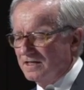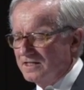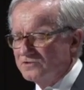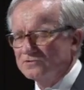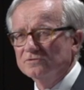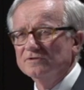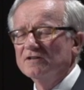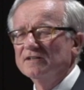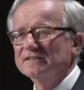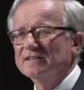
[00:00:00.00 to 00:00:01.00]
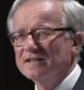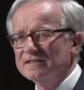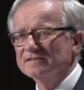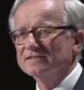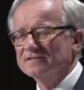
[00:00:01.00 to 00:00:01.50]
I saw no
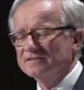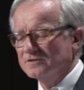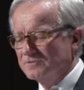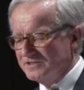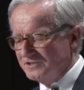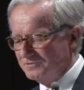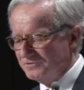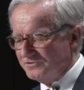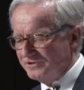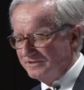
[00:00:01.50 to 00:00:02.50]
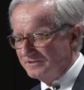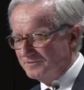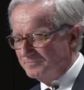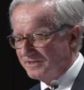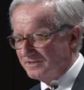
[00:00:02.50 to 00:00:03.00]
unkindness in the way she was
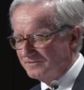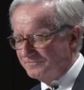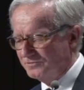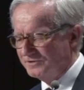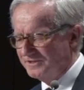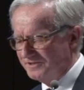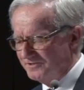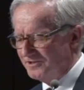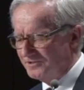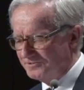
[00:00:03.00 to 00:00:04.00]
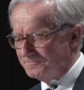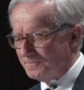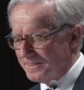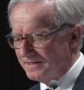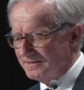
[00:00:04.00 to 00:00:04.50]
treated, but as a 14-year-old,
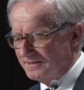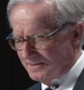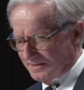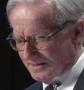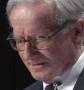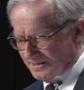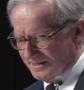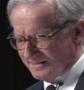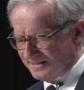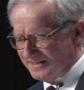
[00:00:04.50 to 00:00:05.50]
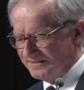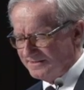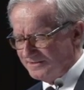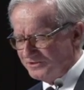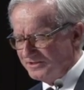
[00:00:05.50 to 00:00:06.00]
I
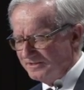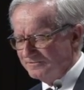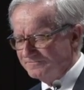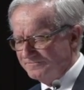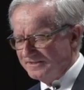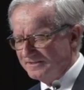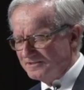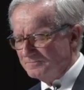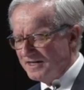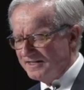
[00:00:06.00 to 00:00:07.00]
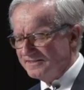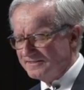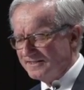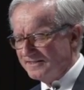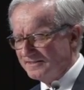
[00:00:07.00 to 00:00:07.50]
sensed that she didn't fit into my
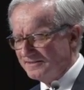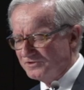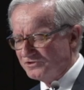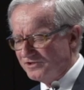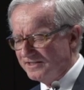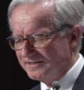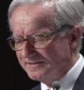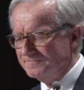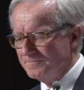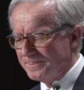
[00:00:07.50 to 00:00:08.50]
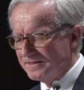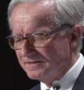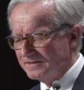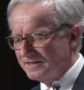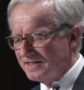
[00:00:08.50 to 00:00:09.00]
understanding of Australia
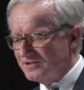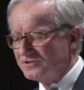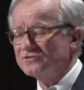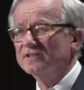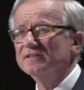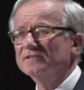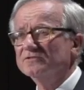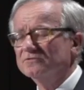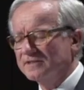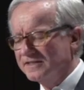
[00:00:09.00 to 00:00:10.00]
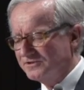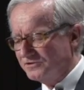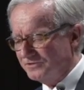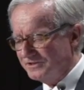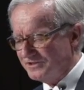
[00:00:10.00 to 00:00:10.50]
and how Australians relate
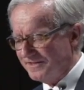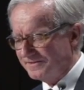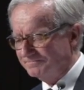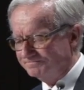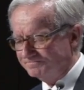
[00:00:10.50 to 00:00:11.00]
to each other.